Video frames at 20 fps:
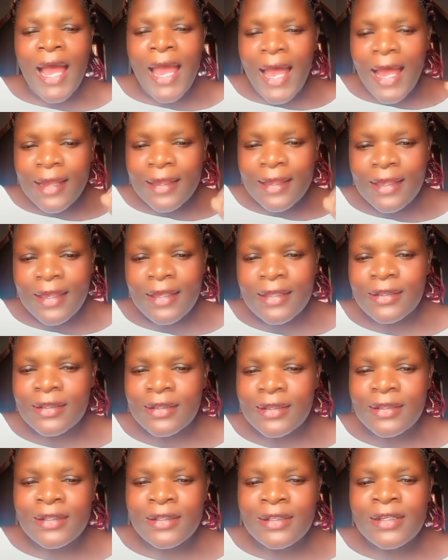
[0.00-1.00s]

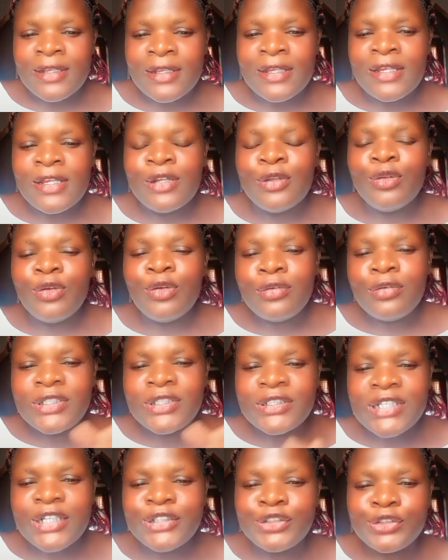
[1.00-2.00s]
Again, no
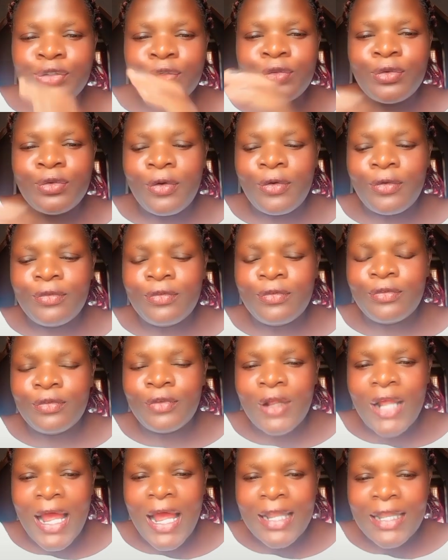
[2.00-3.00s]
reduction of
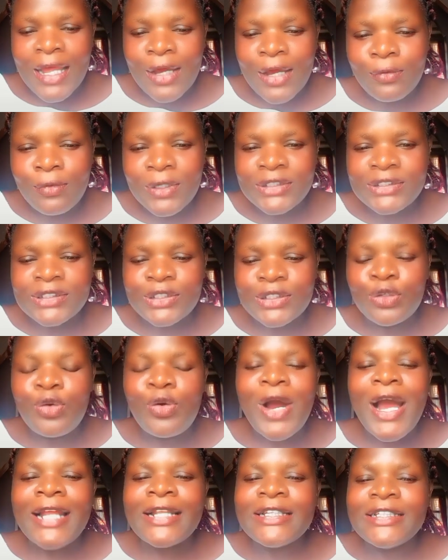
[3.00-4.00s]
a language,
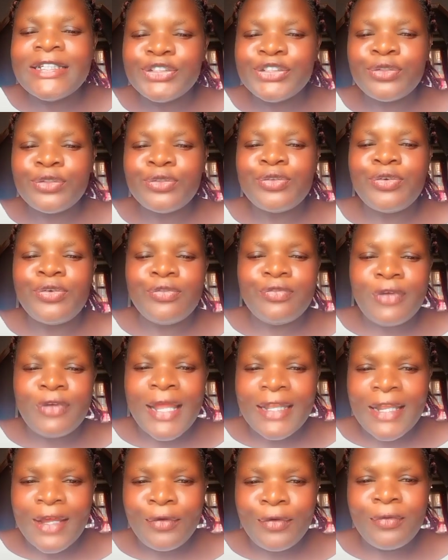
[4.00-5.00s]
no addition of
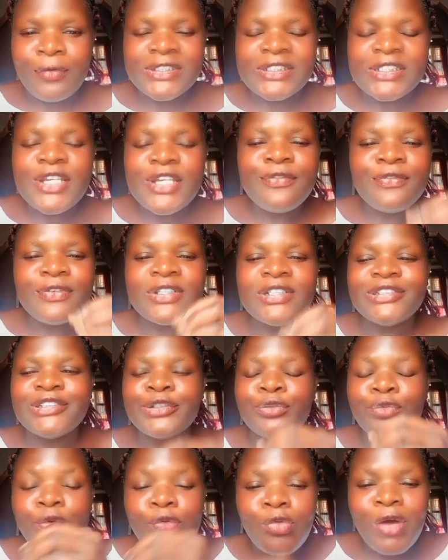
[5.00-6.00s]
a language. If it
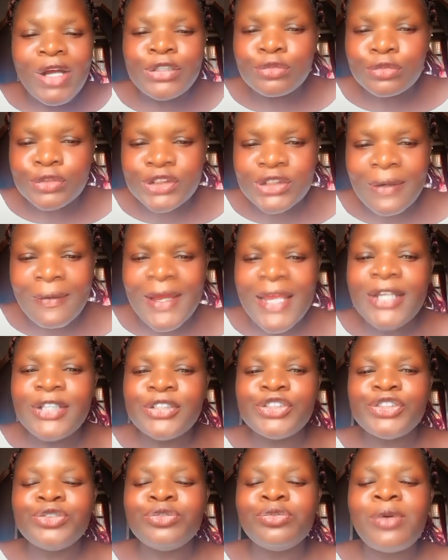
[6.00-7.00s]
is we want to shower,
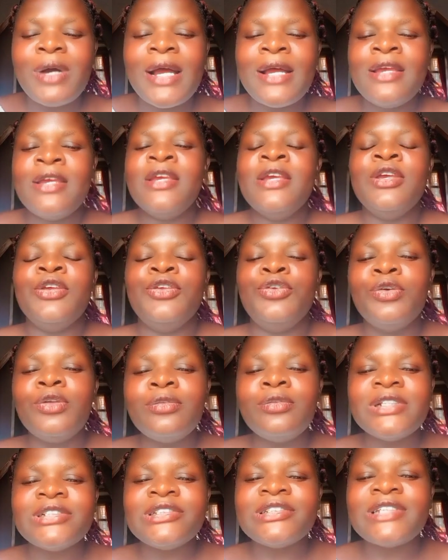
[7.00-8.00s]
ensure you
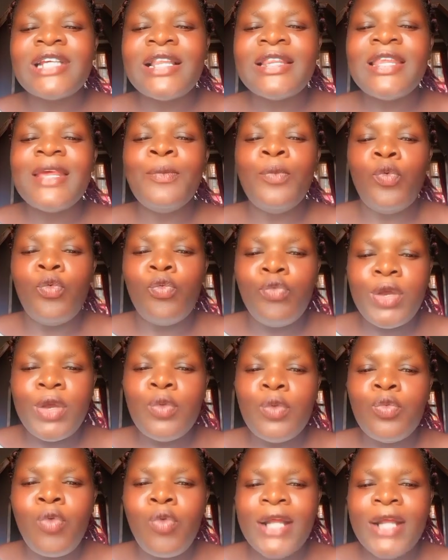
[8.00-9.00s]
always tell them
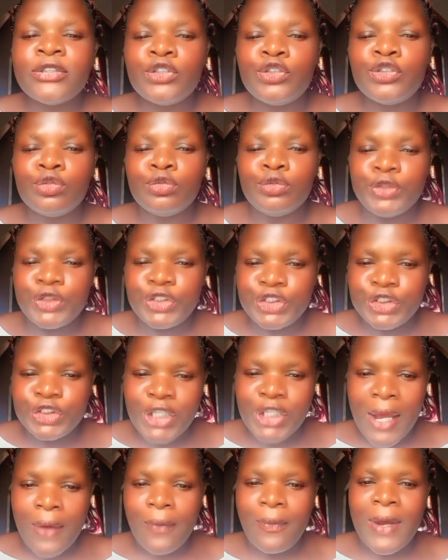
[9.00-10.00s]
we want to
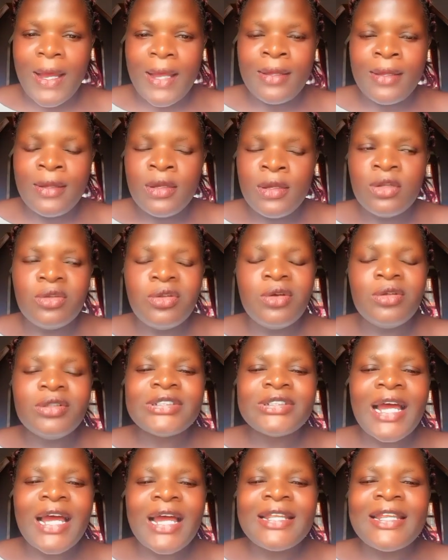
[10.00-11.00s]
shower.
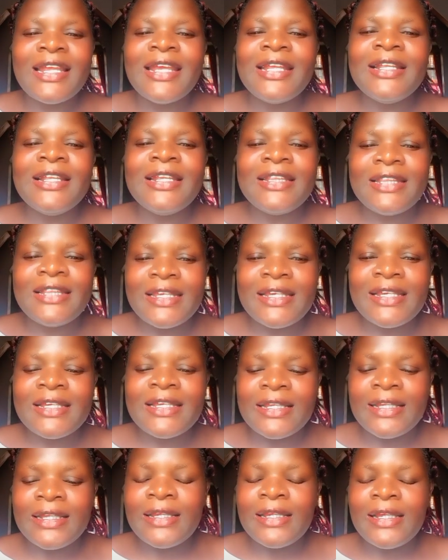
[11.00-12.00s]
Don't add
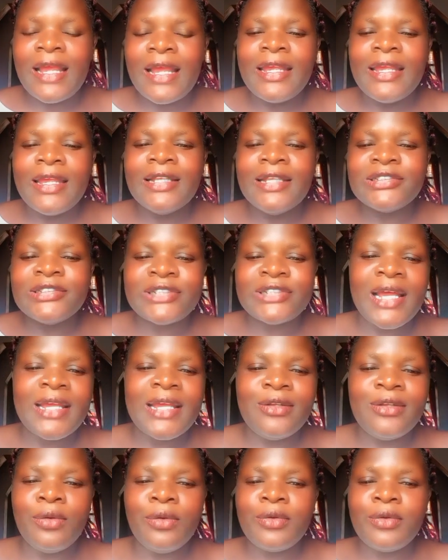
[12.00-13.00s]
anything
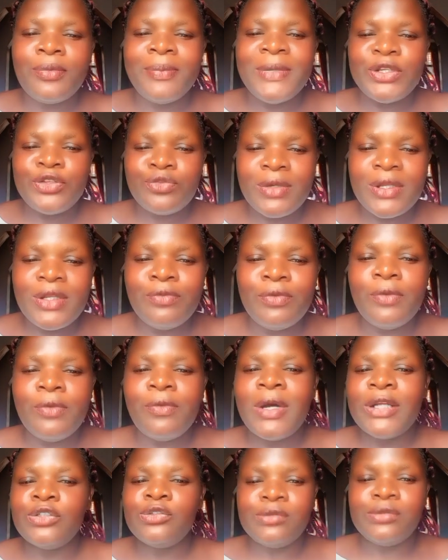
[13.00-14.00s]
inside or between we
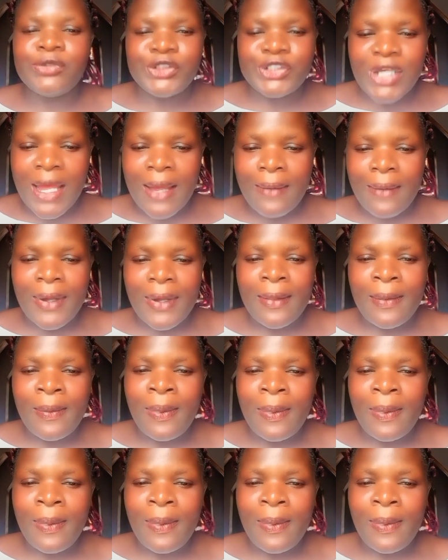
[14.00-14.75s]
want to shower.